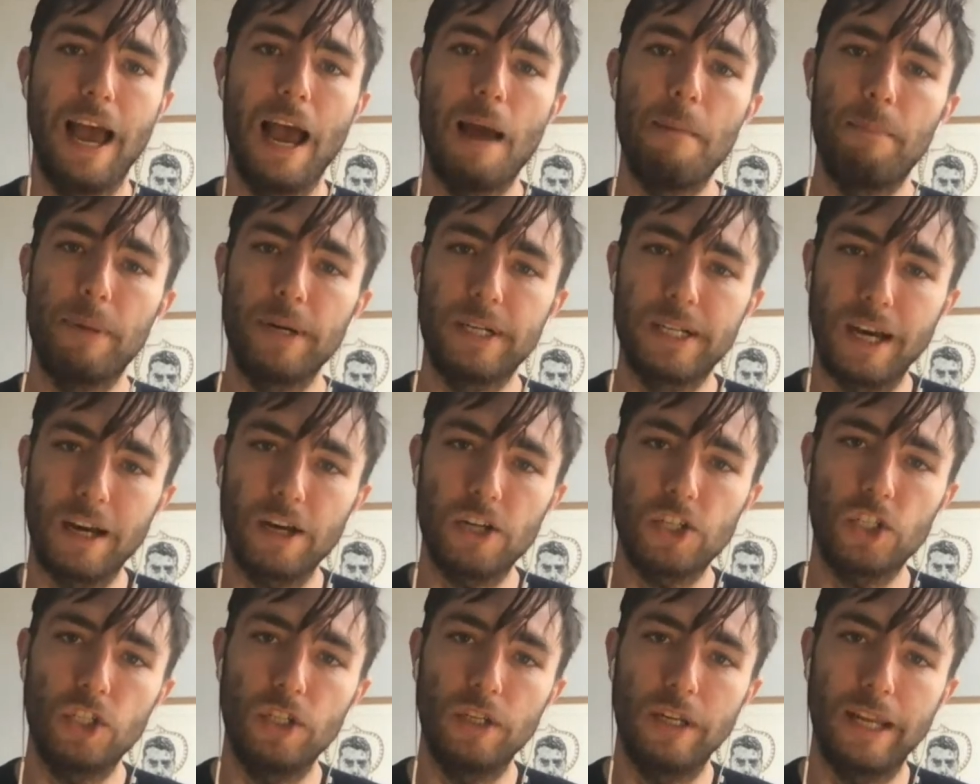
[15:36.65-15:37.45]
and
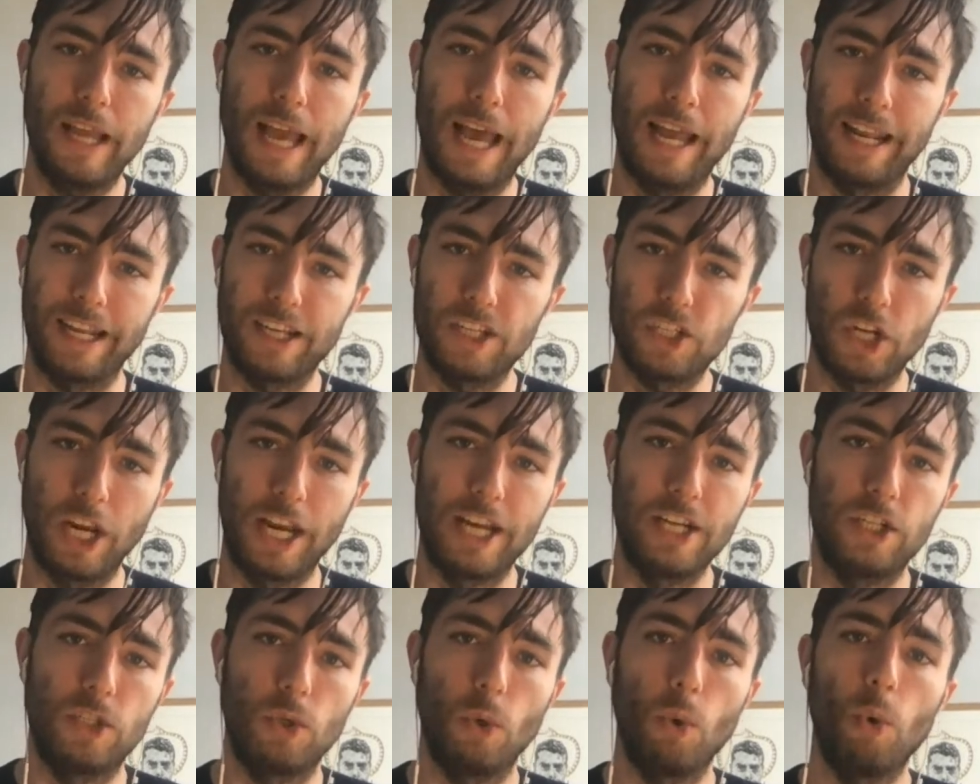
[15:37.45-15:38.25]
production and
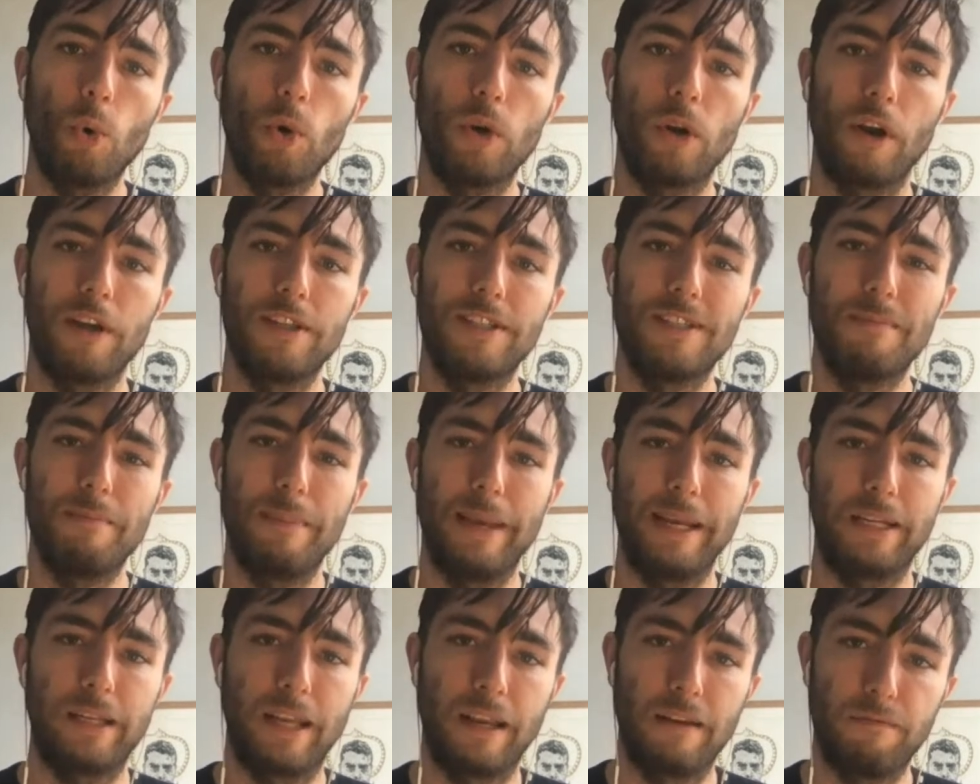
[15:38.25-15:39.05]
exchange is organized to
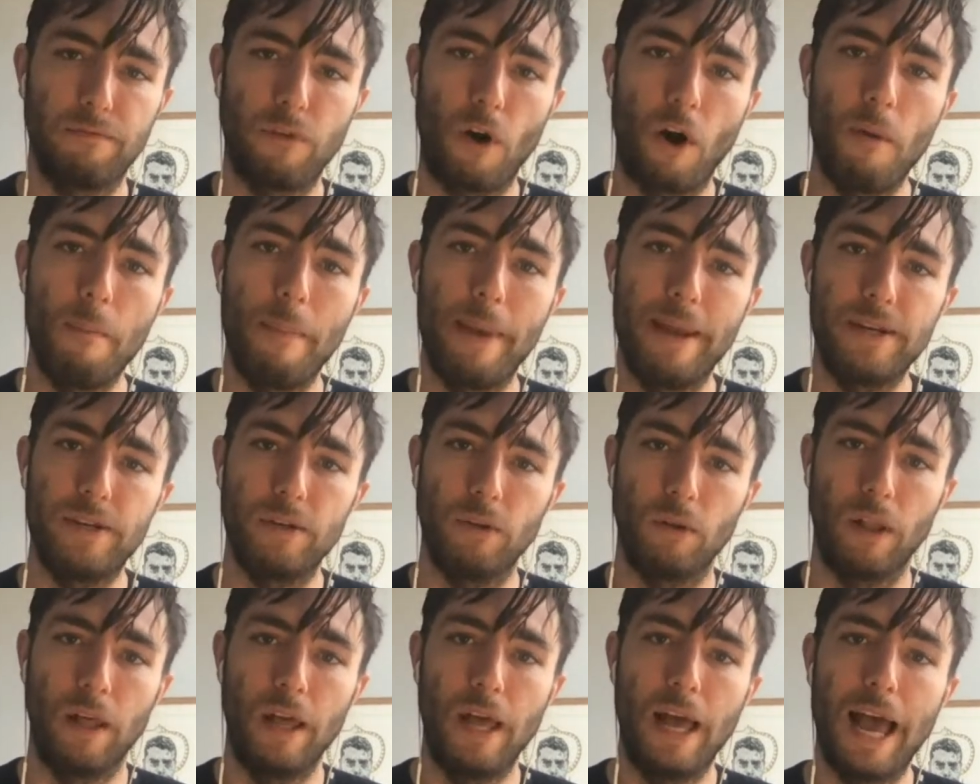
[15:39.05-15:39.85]
meet
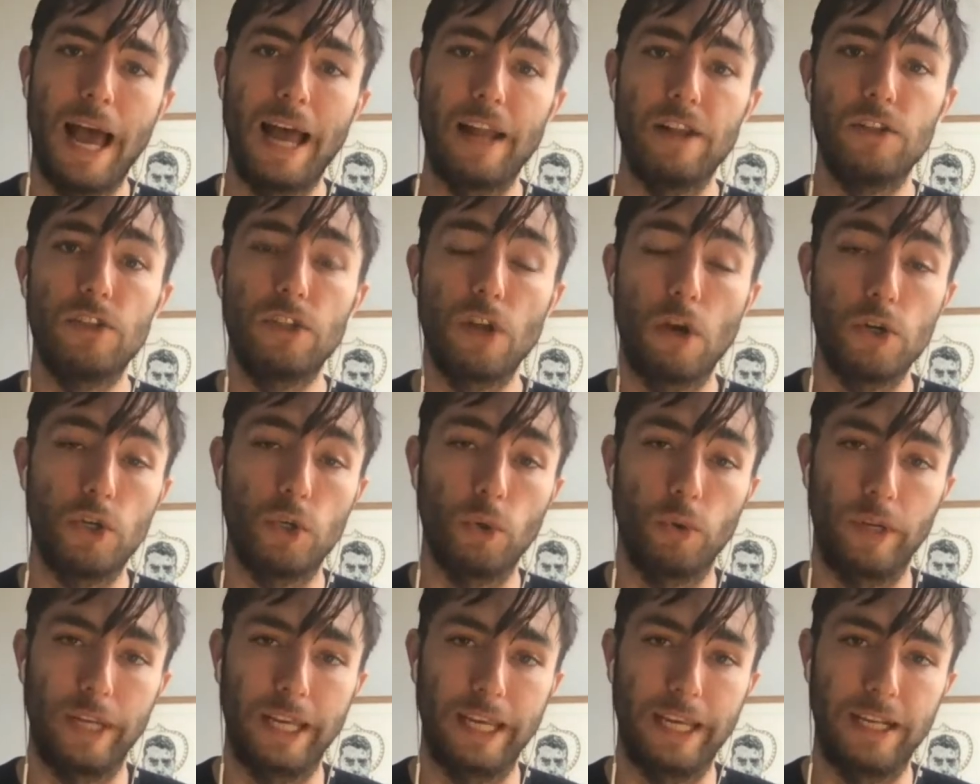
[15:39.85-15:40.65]
environmental and
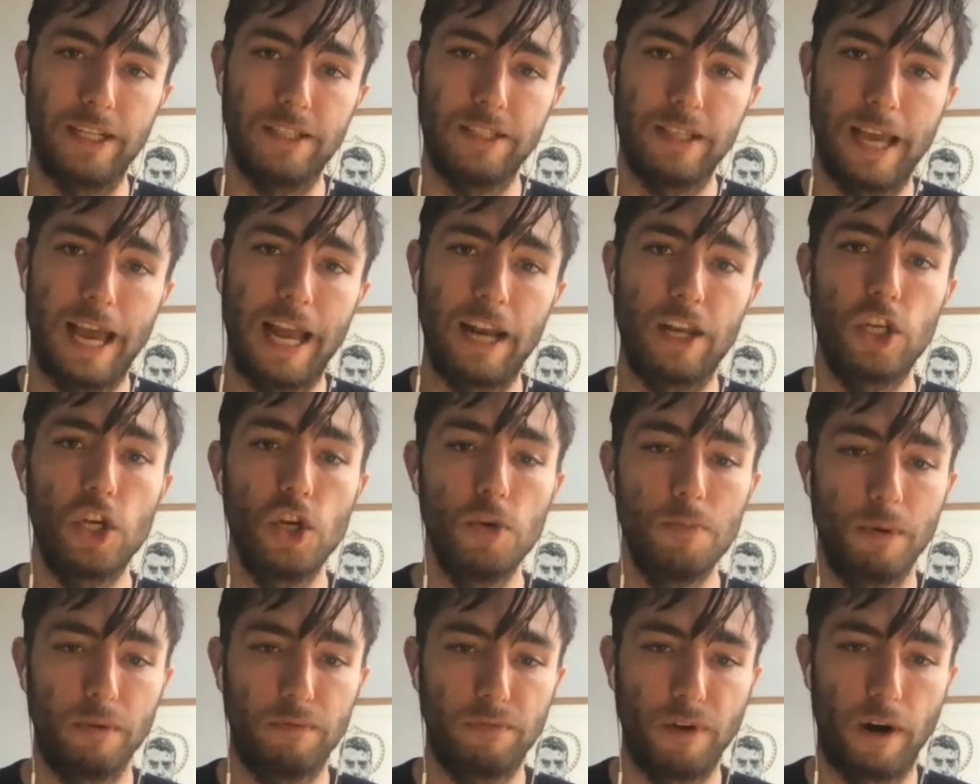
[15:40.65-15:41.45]
social needs and
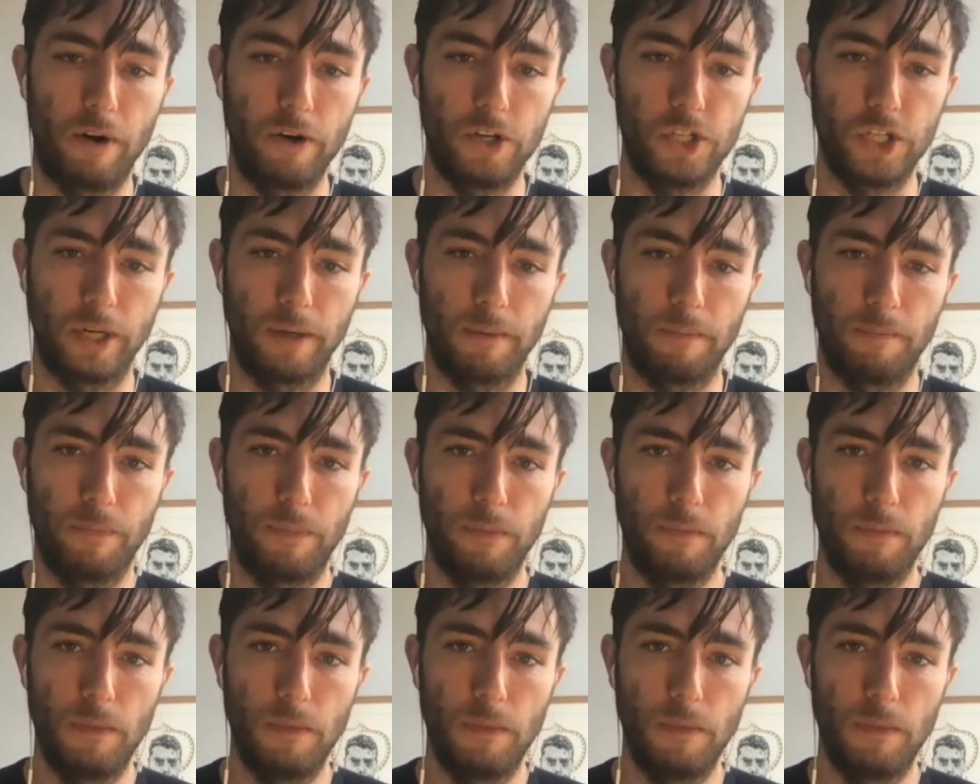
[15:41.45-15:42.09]
human flourishing.